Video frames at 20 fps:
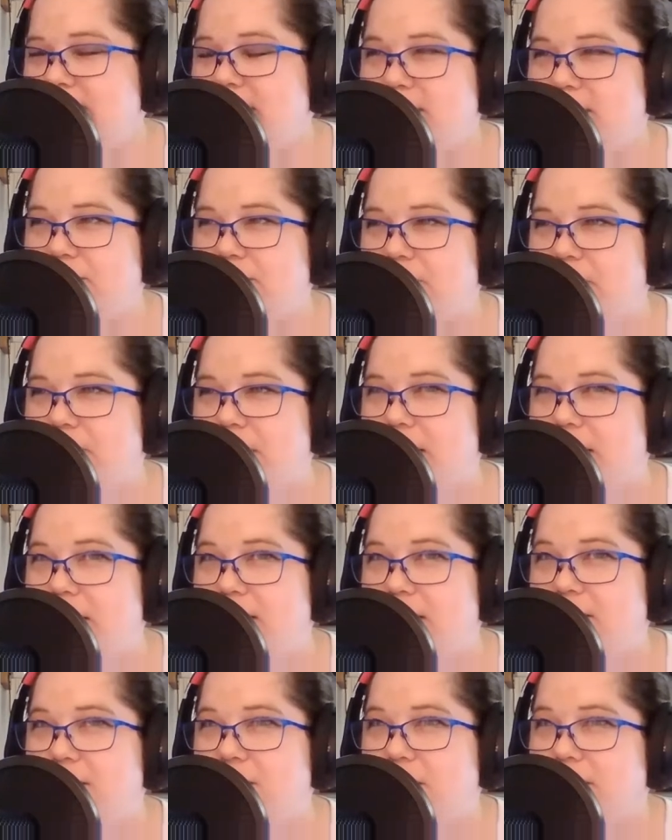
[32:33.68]
that?
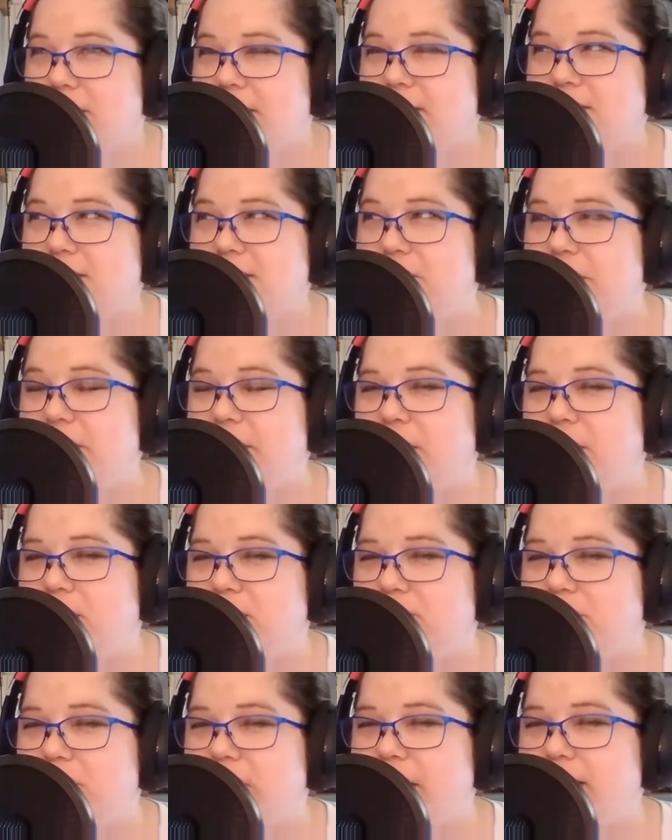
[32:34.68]
Oh, there's a very
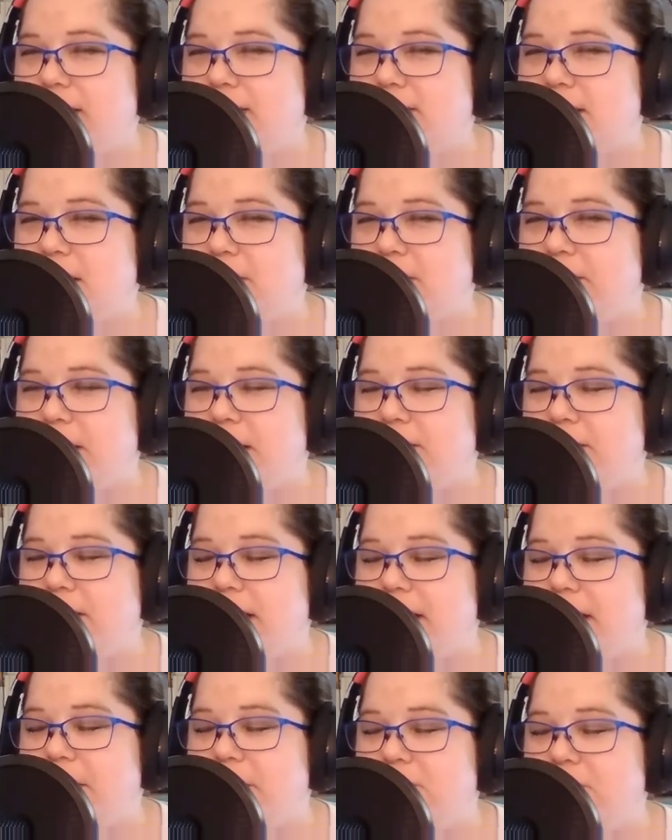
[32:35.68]
old phrase about
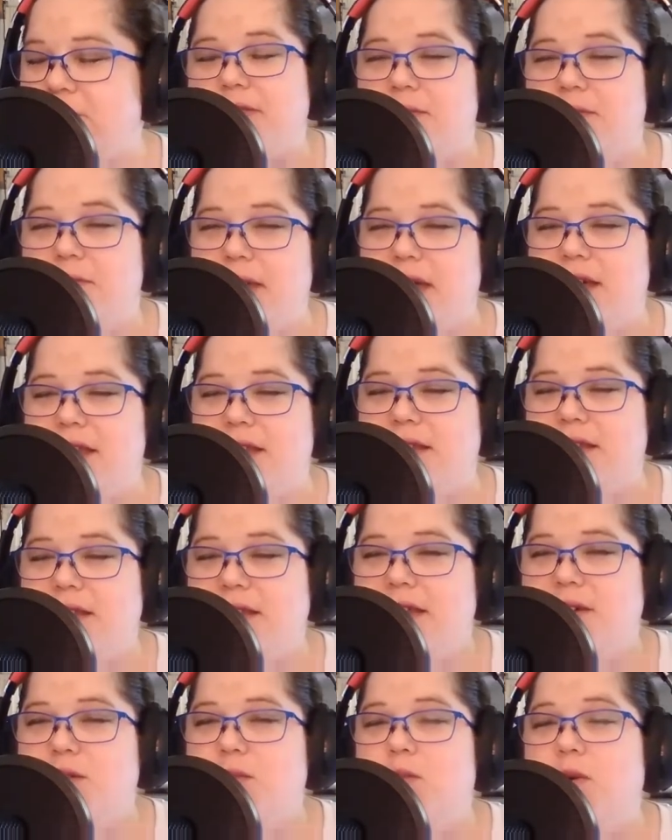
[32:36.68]
the man
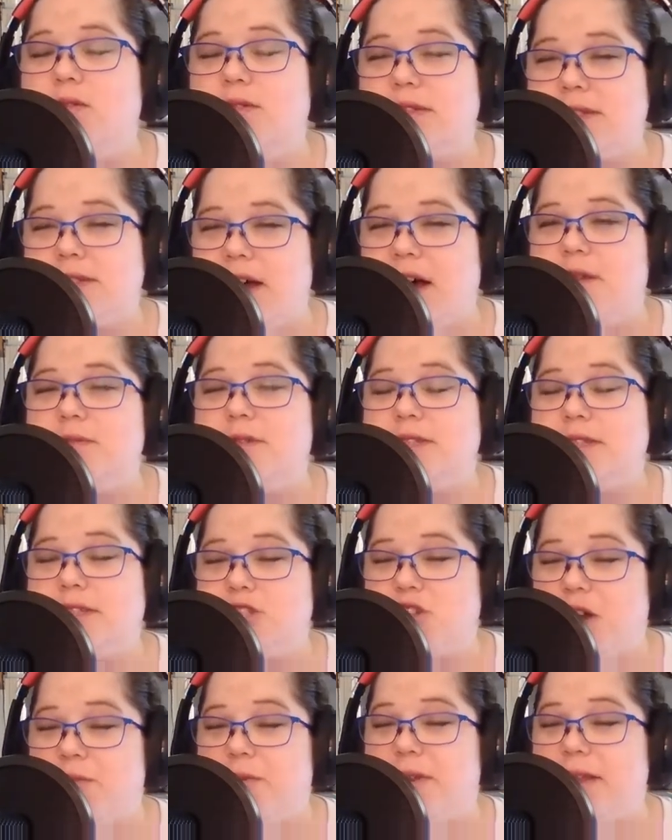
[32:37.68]
won't stop to
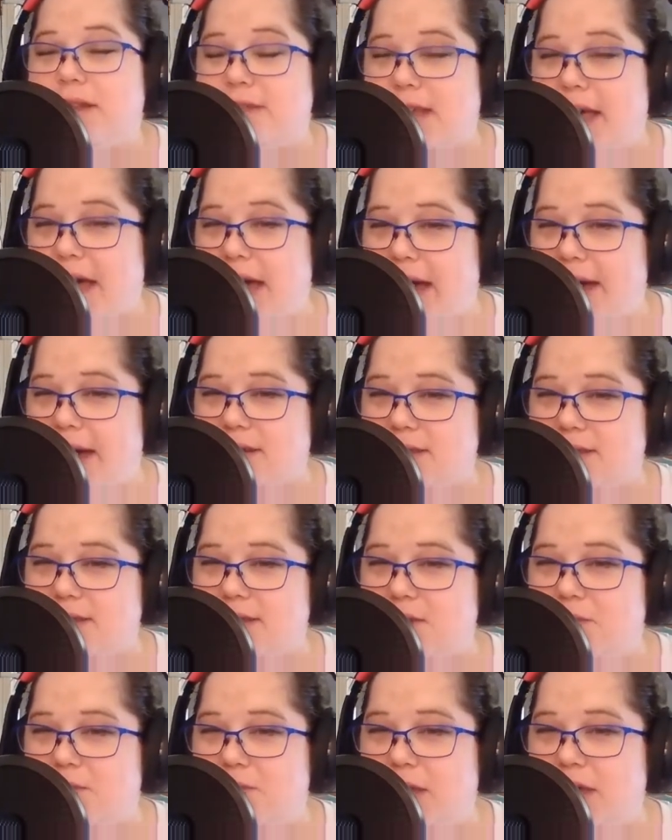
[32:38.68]
sharpen his axe
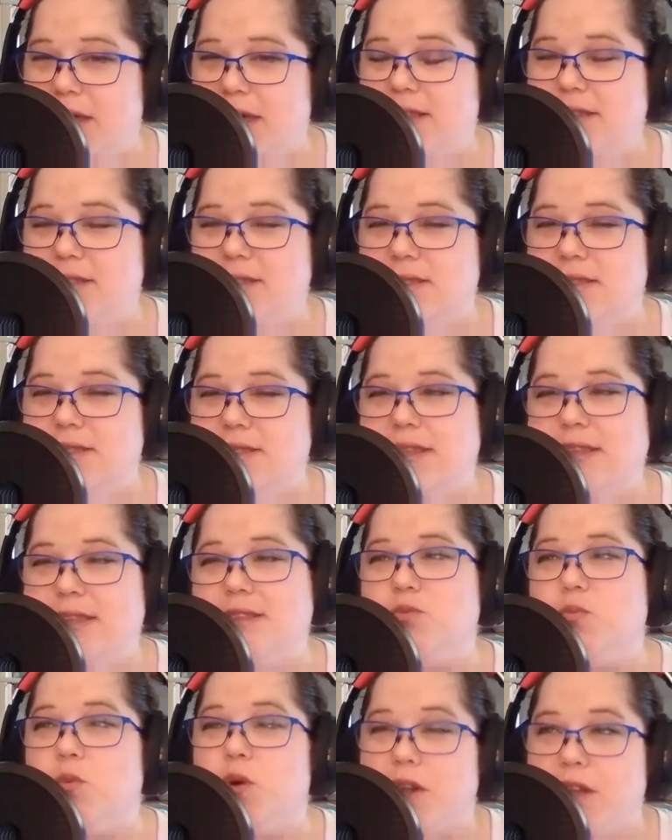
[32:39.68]
because he's
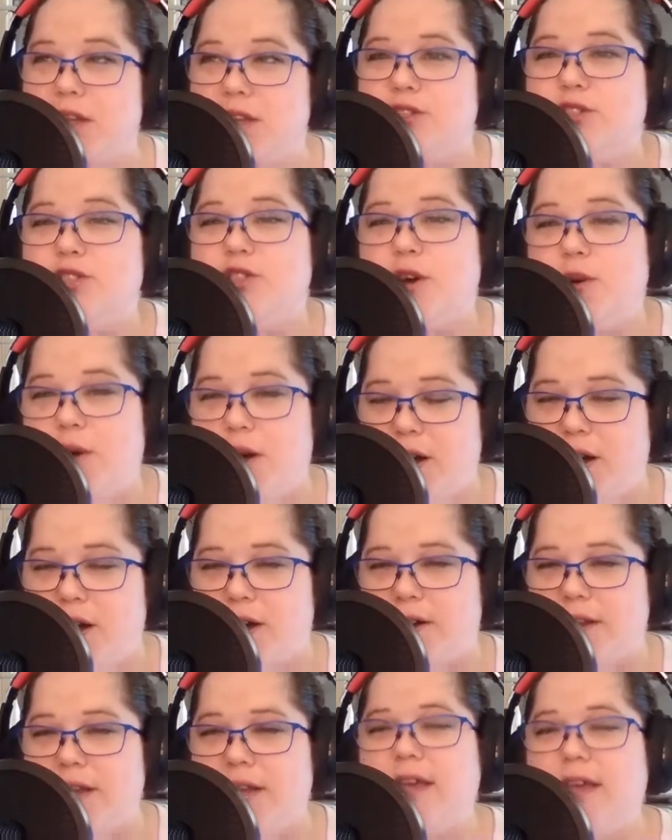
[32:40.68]
working so
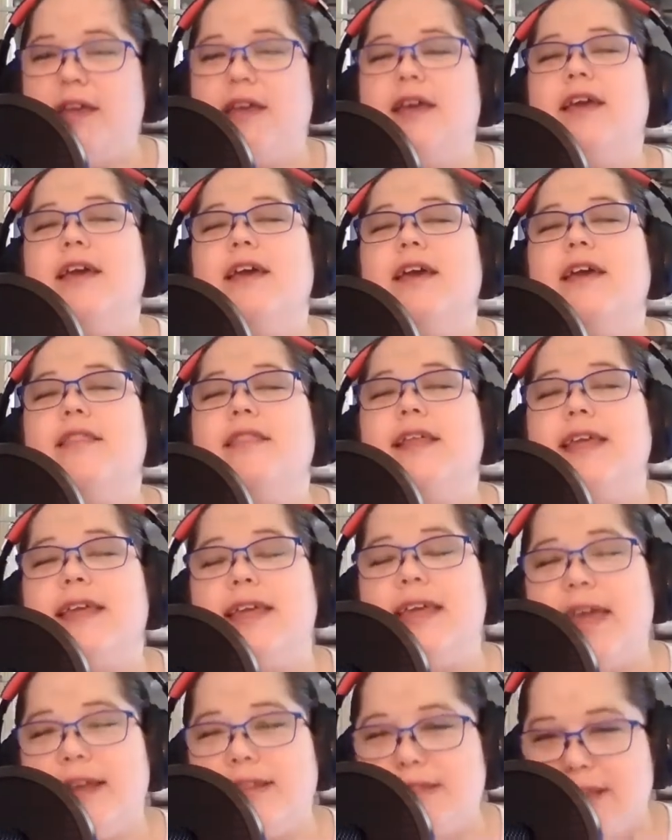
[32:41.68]
hard that he
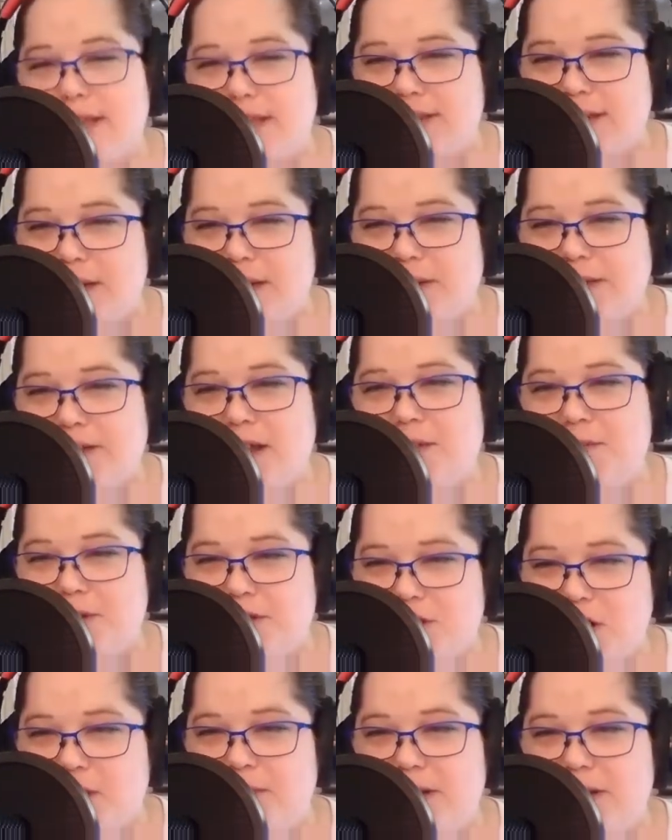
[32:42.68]
can't take the time to stop and
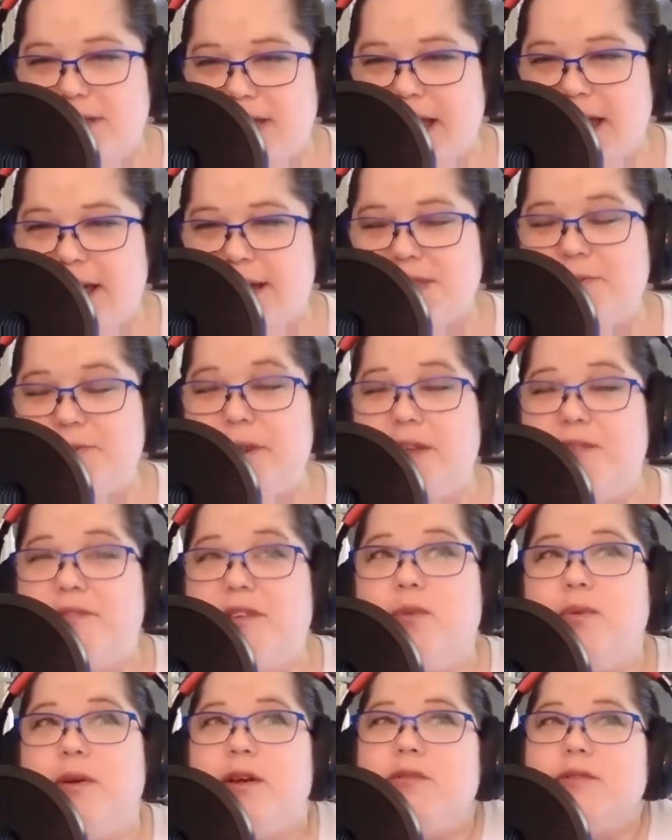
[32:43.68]
sharpen his axe. But if he
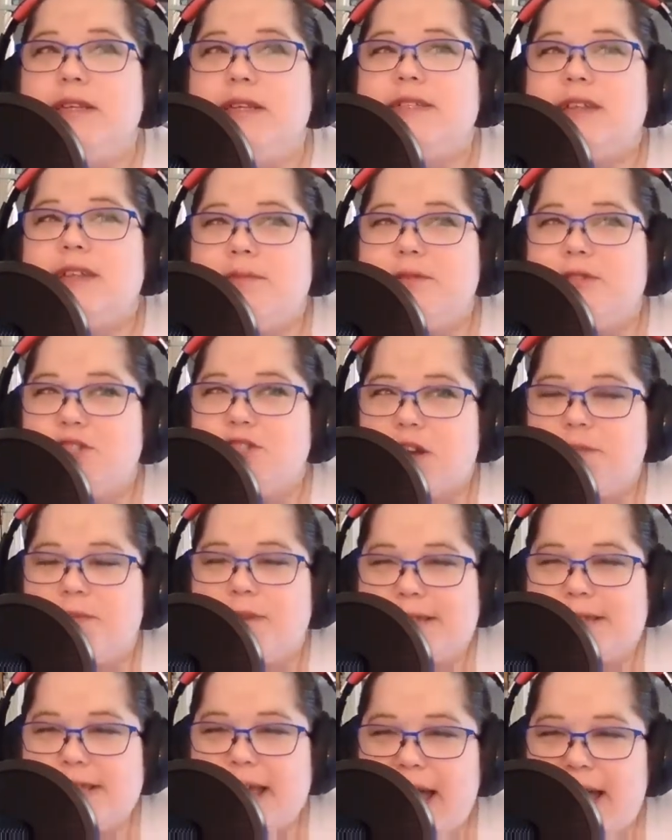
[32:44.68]
would only stop and sharpen
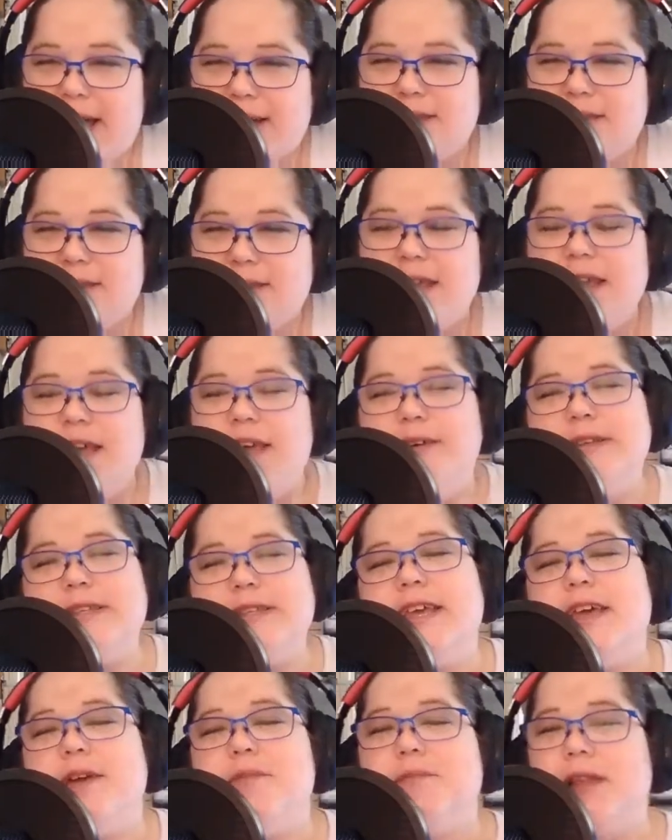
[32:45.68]
his axe, it would
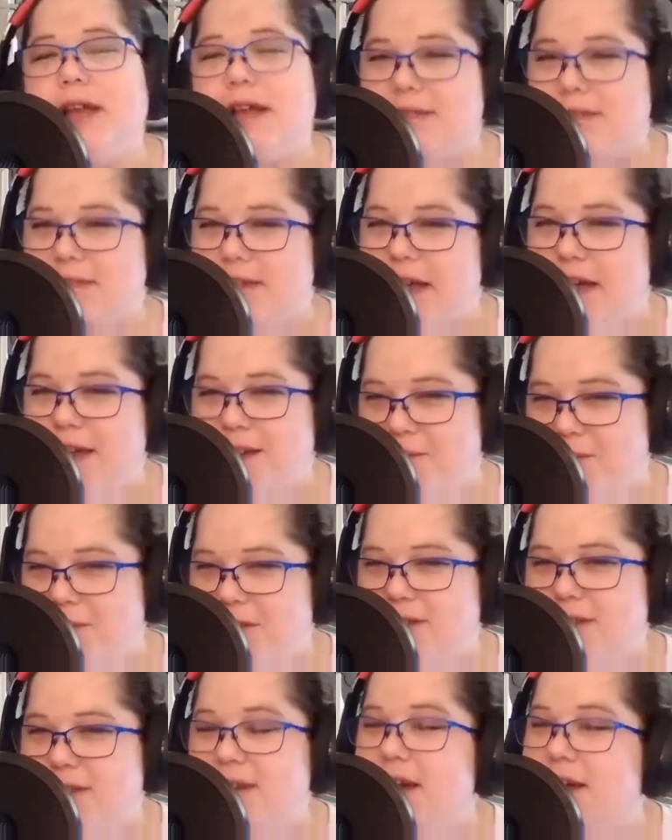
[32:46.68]
take him less time
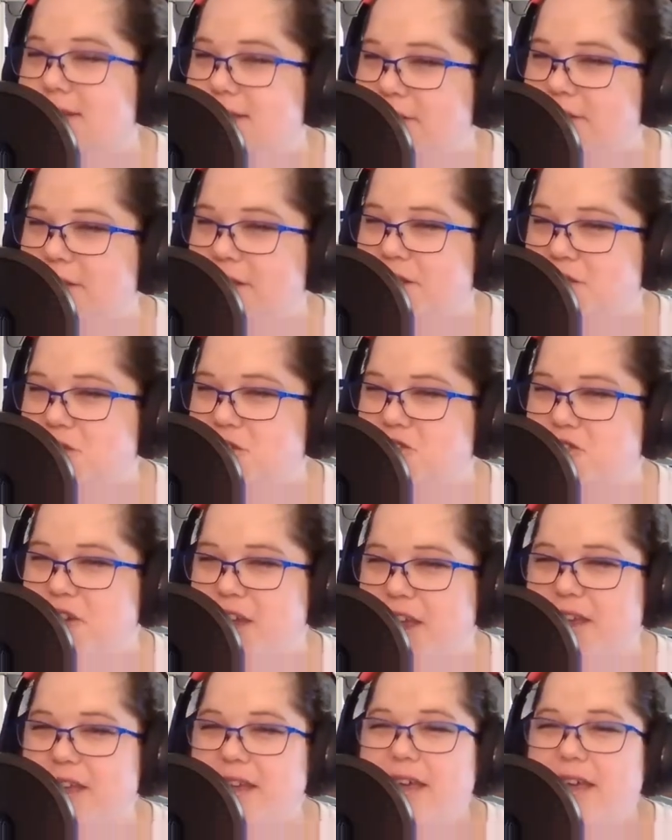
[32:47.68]
to cut down each tree.